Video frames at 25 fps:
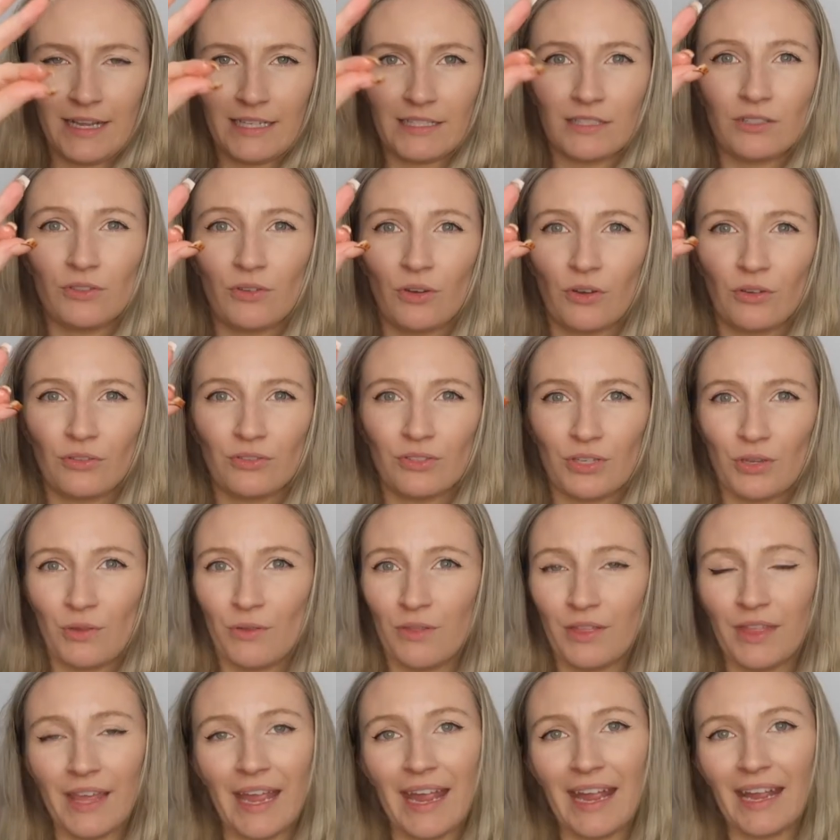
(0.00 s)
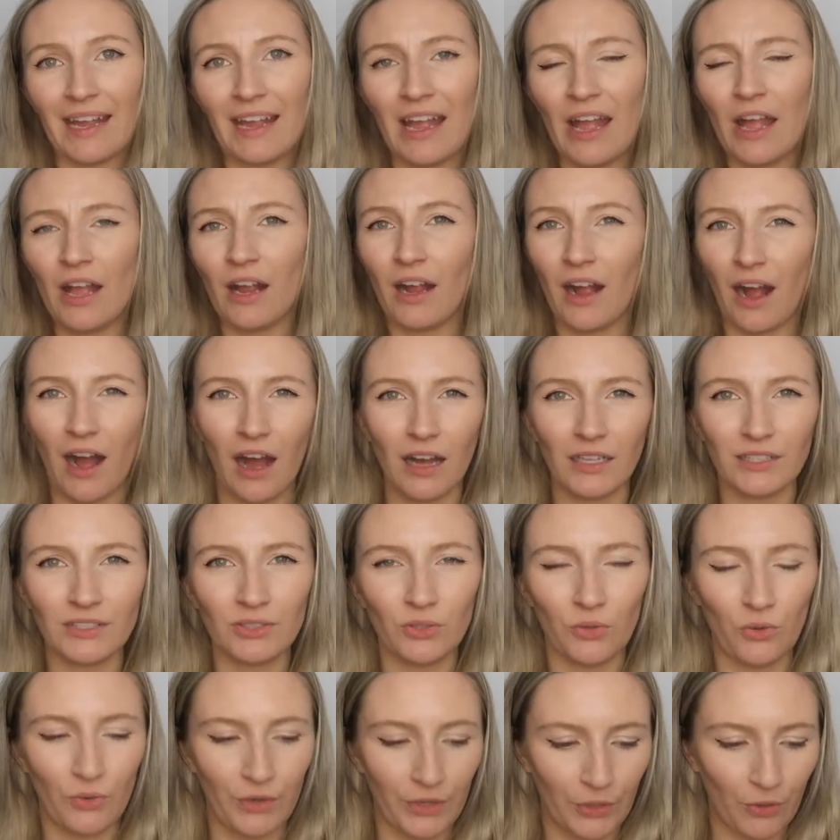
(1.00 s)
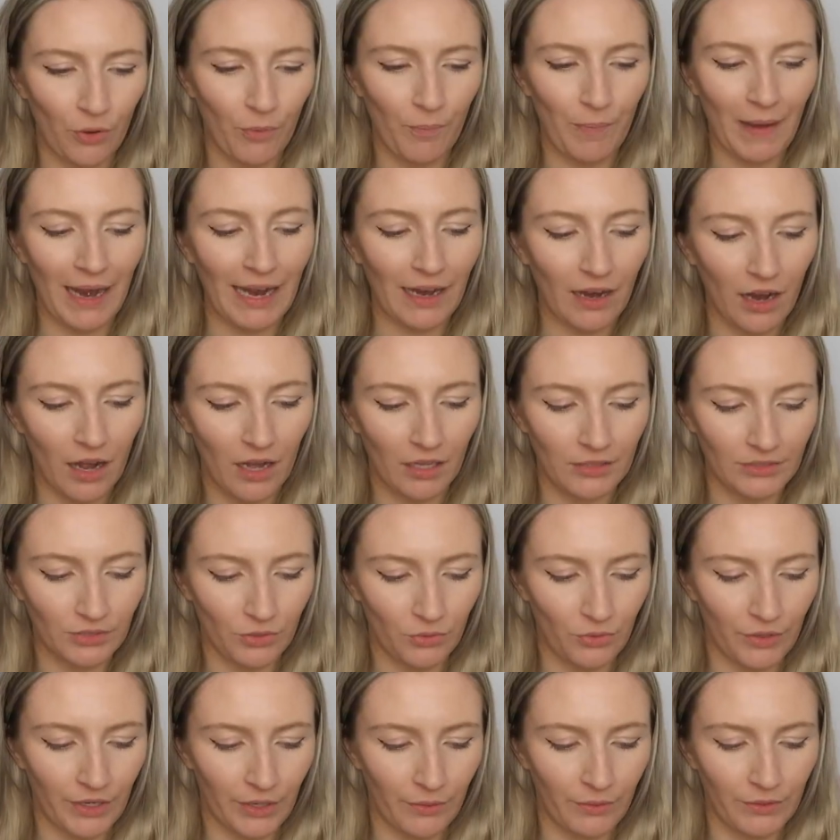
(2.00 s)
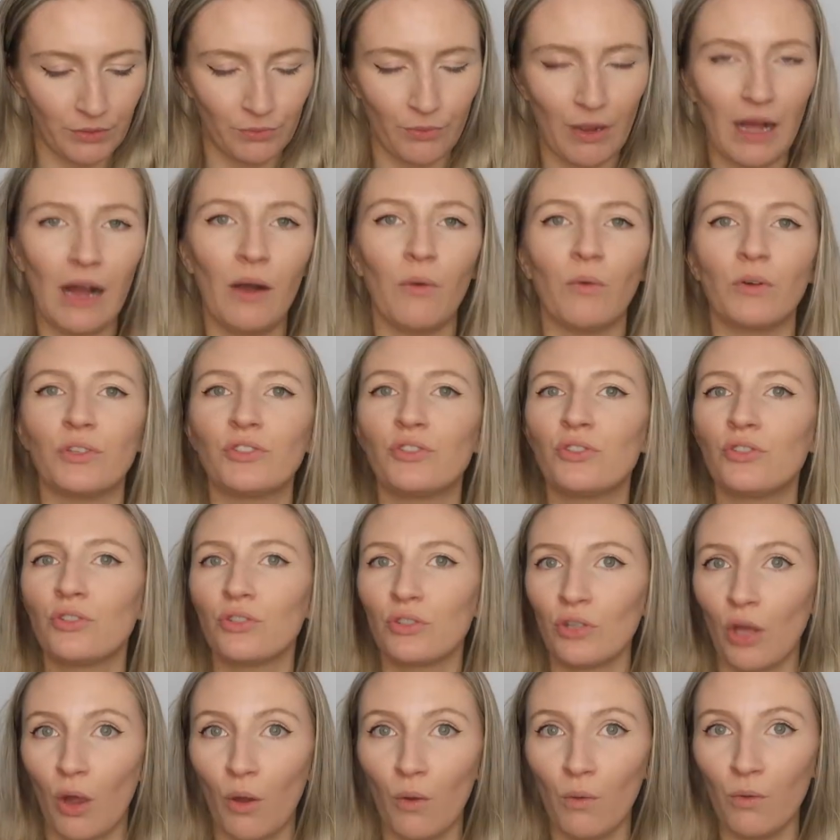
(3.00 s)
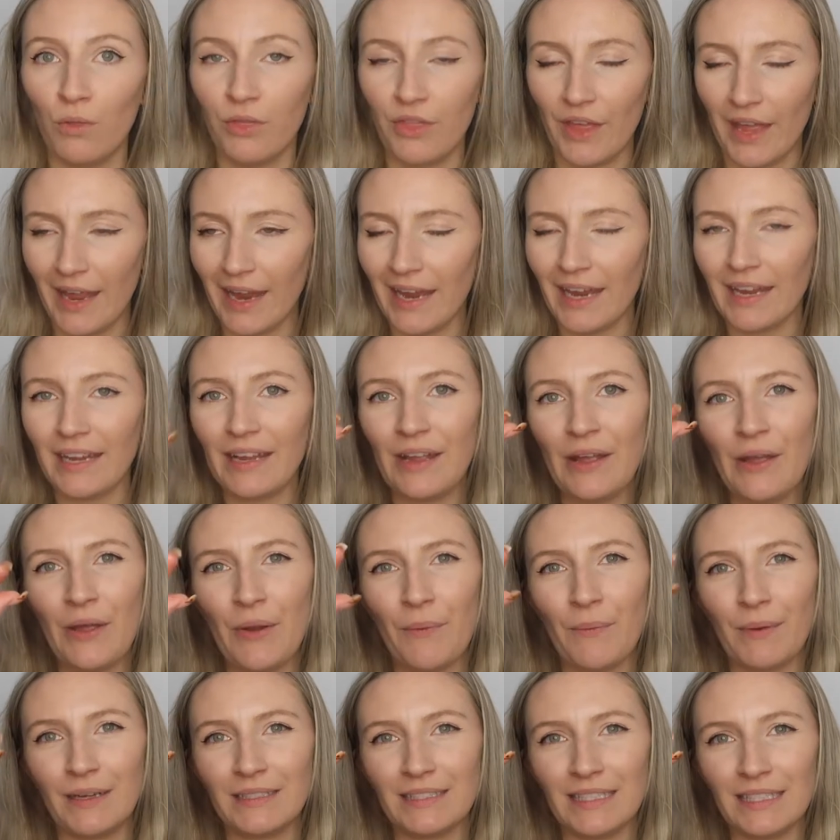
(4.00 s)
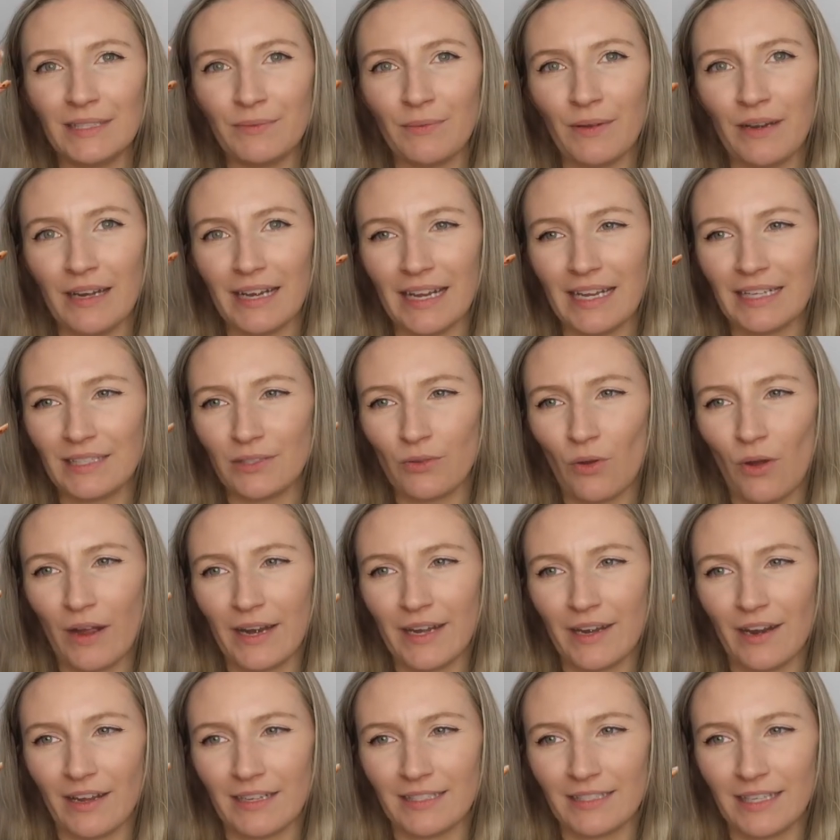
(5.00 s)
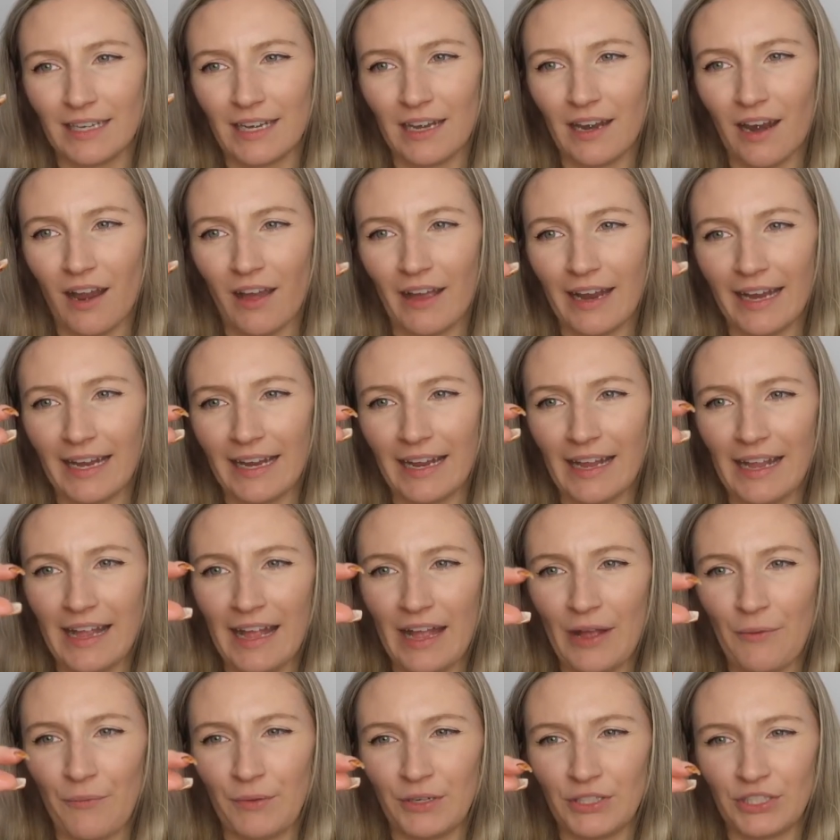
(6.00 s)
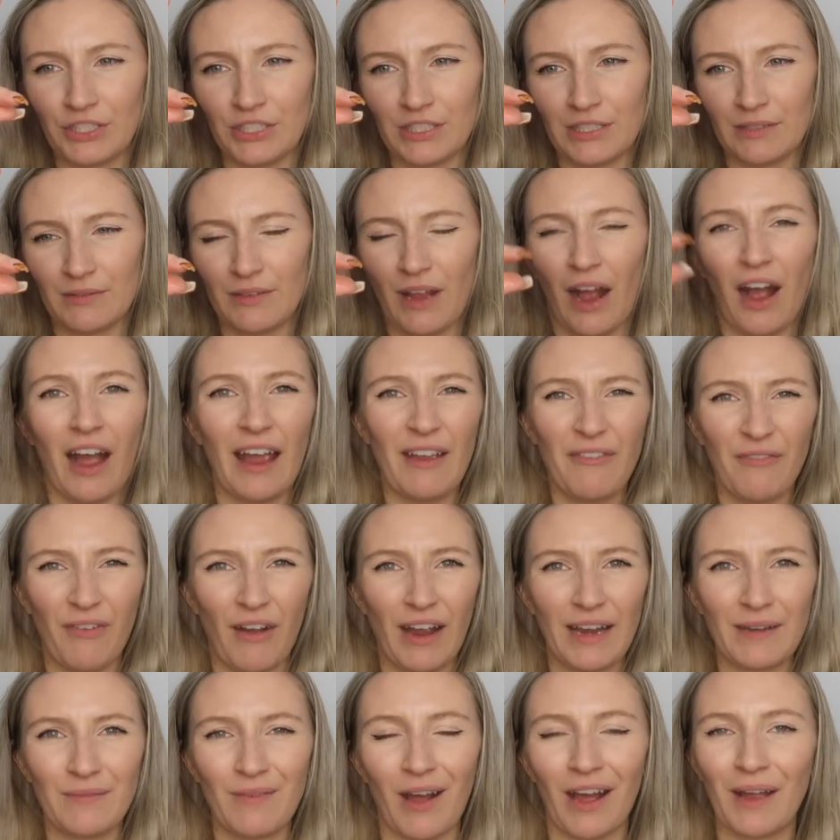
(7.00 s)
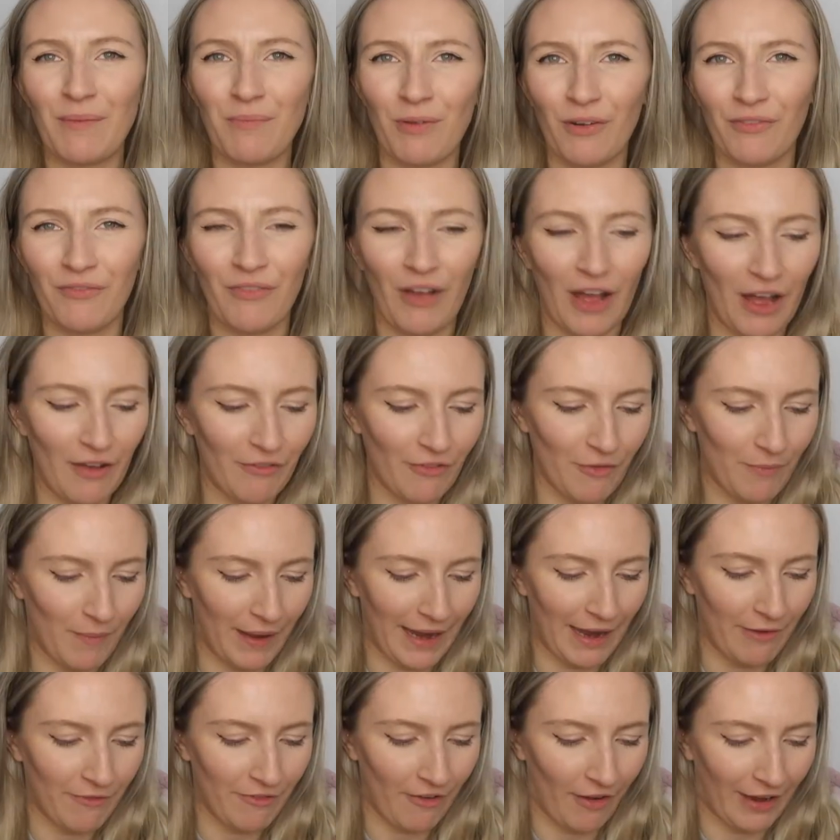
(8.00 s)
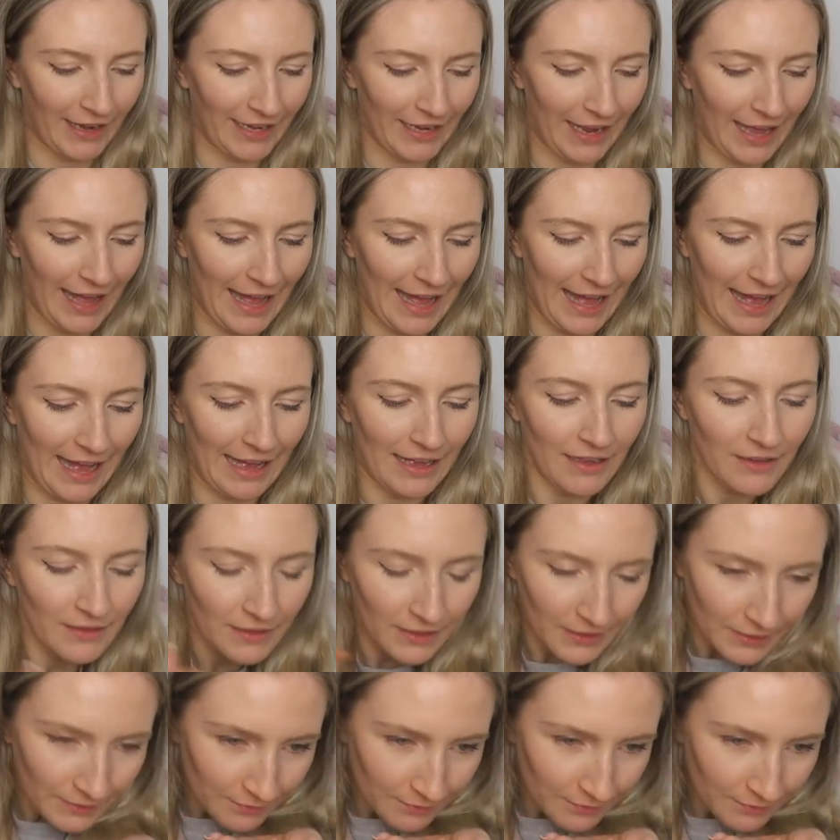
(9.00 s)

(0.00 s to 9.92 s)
It's not too thick. Castor oil, or black castor oil as well, was so thick. Whereas this one is quite nice and light, which just I find I prefer for my finer hair.